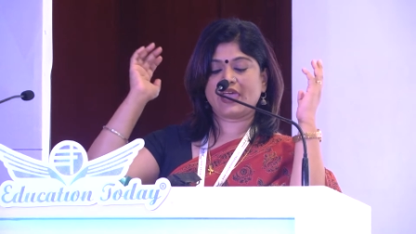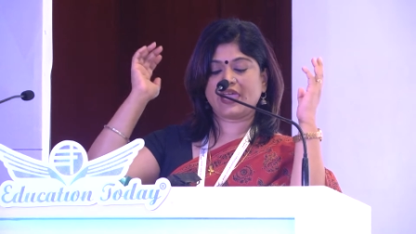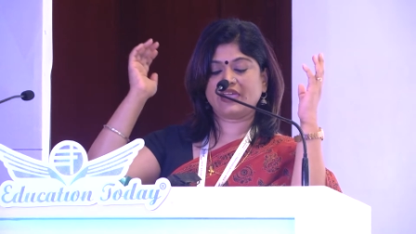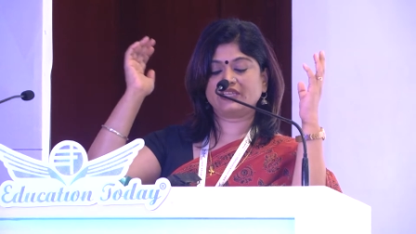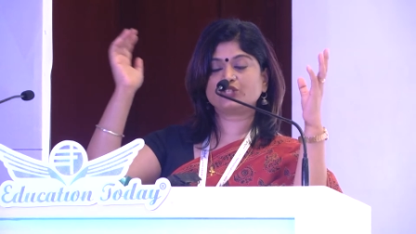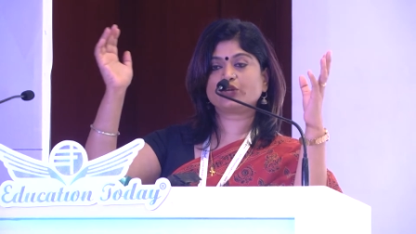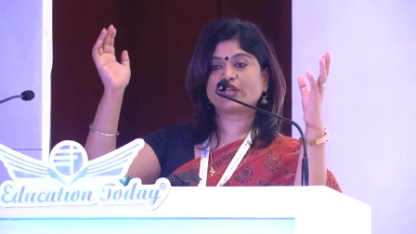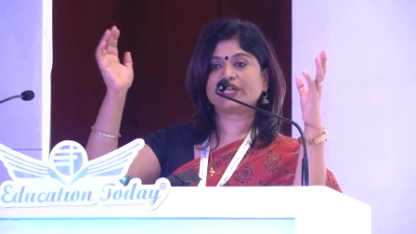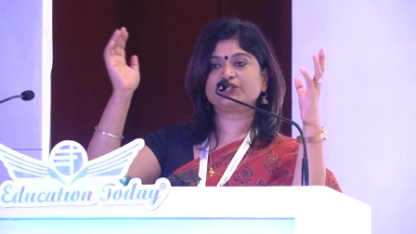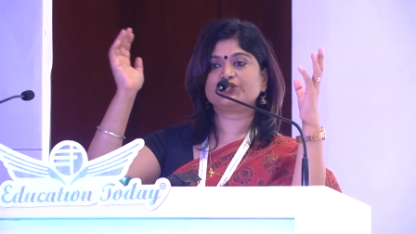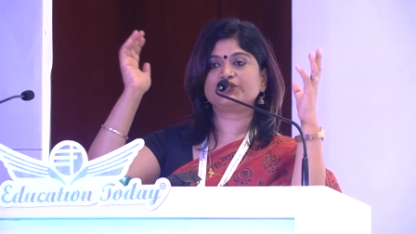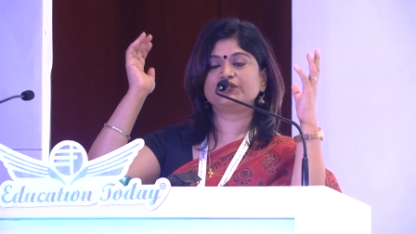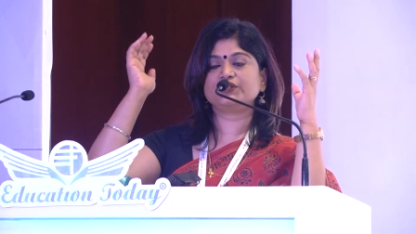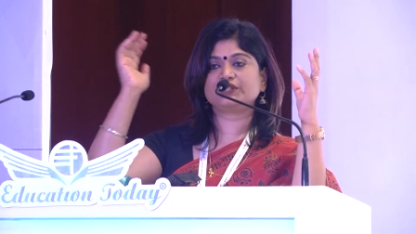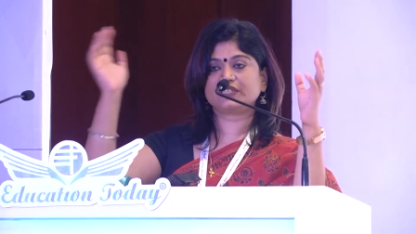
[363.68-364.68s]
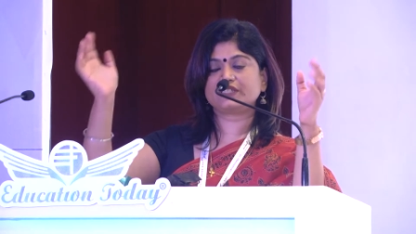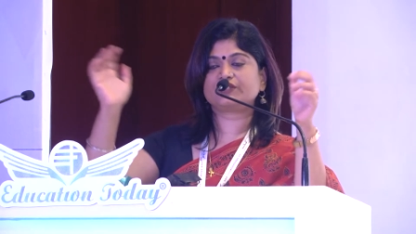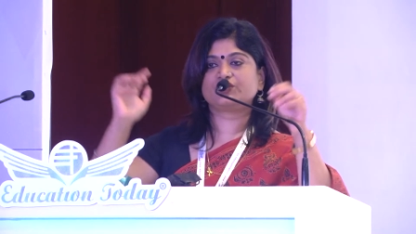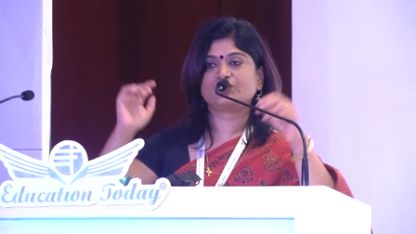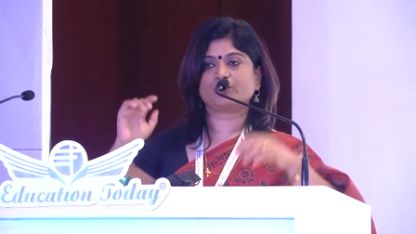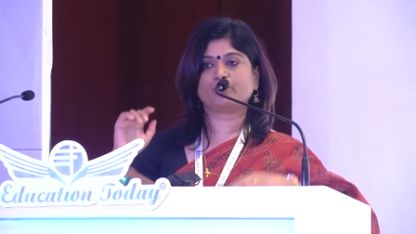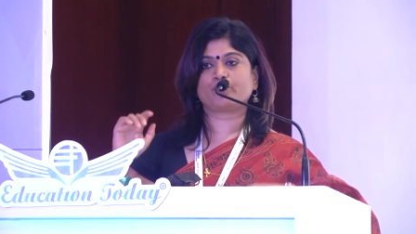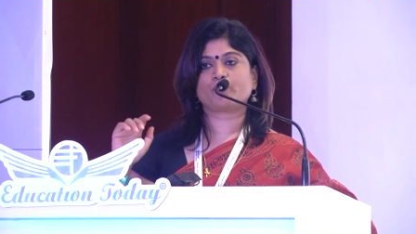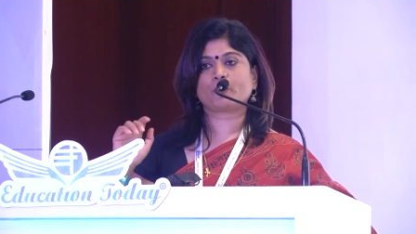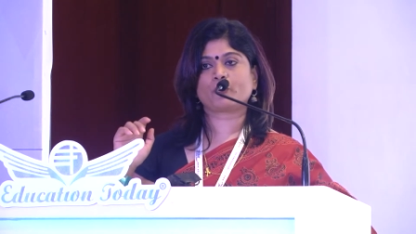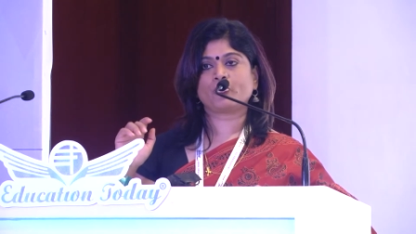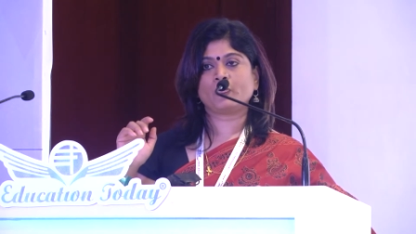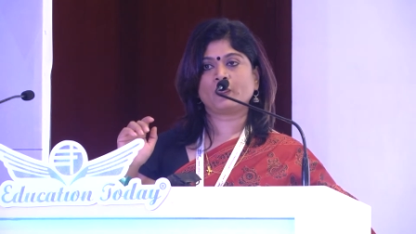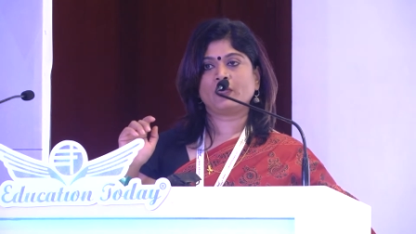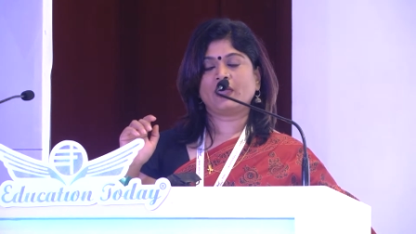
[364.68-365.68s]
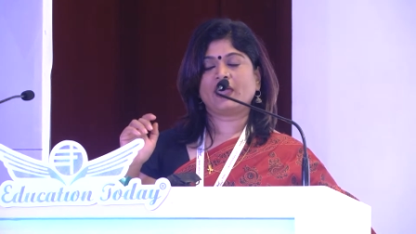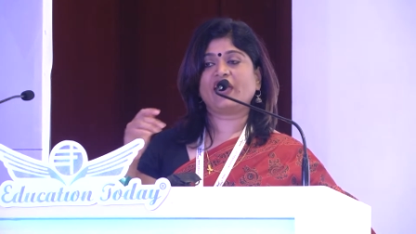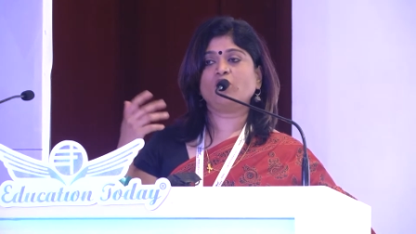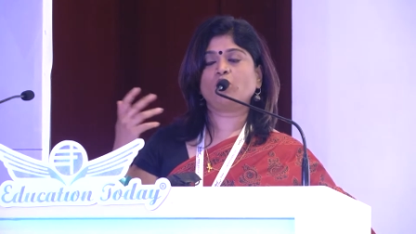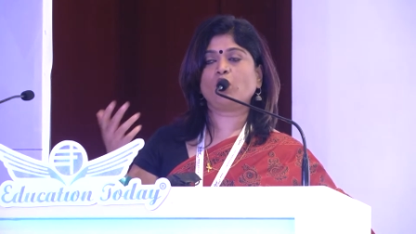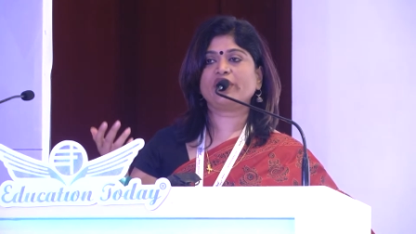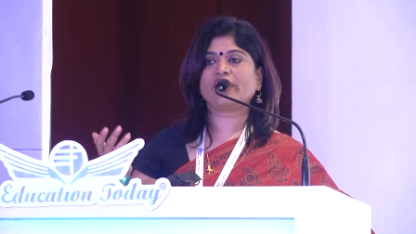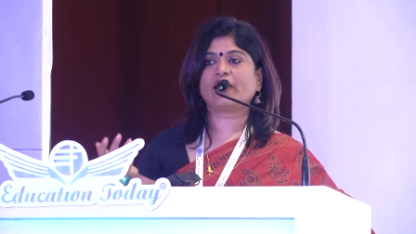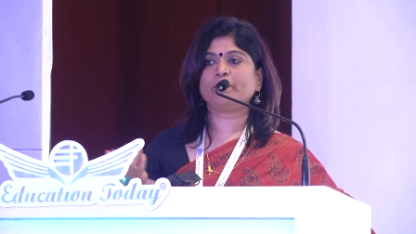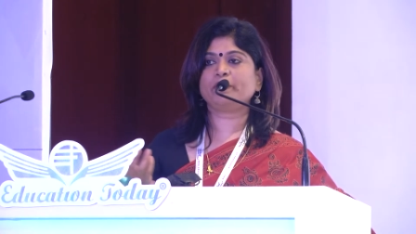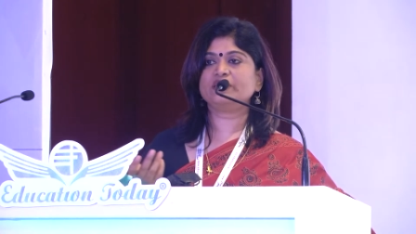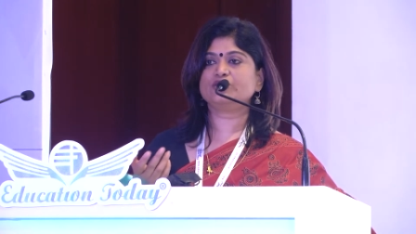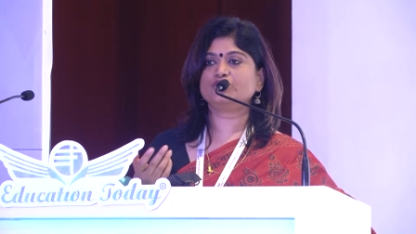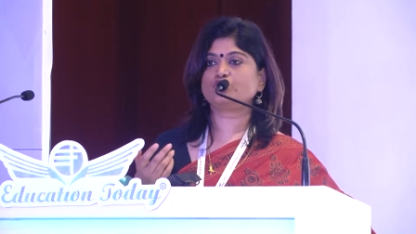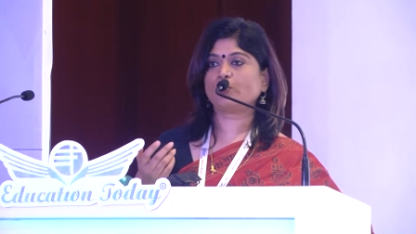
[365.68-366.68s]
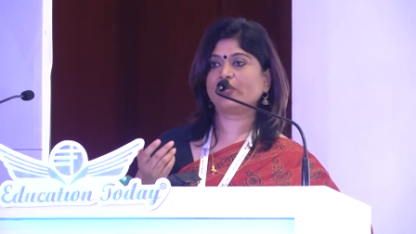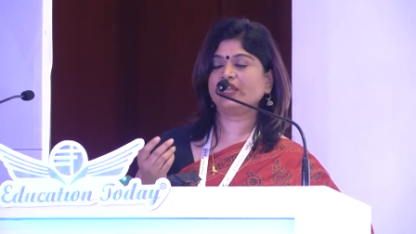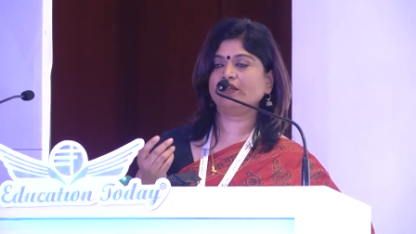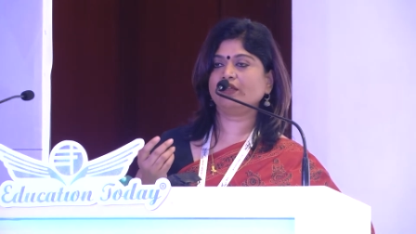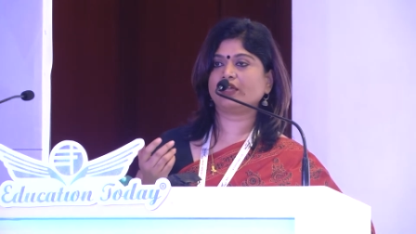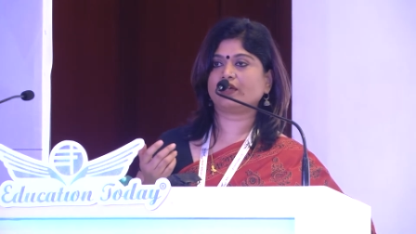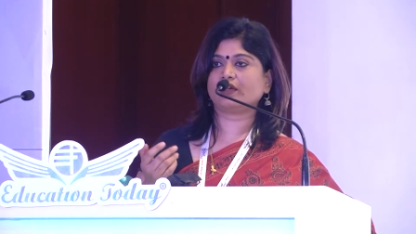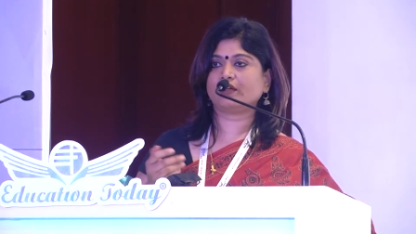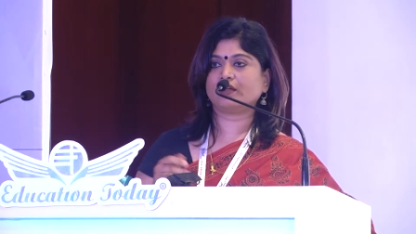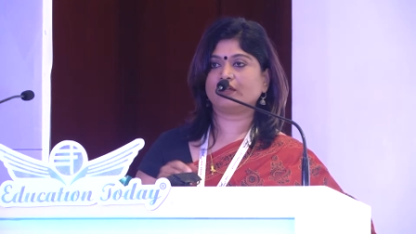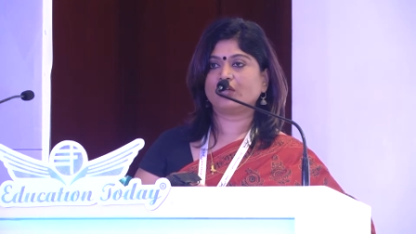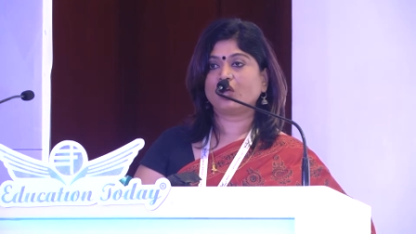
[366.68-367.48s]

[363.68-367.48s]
education system. And what happens to India?